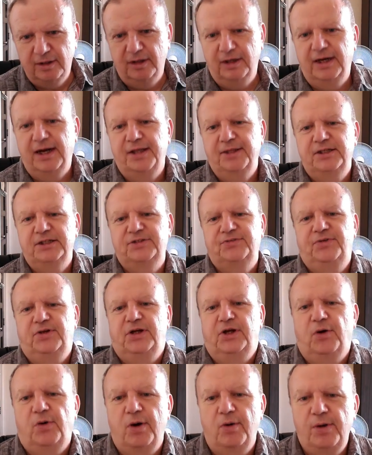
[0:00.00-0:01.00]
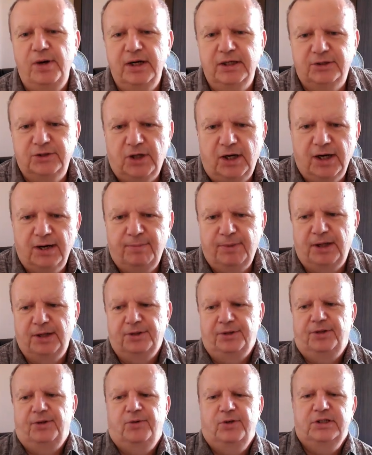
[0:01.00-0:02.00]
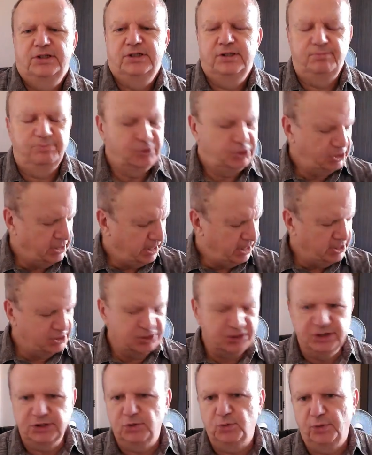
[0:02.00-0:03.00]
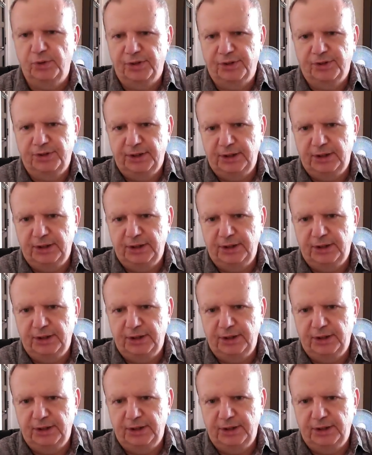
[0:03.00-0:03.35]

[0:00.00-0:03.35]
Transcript: and on this video I wanted to talk about there is some changes with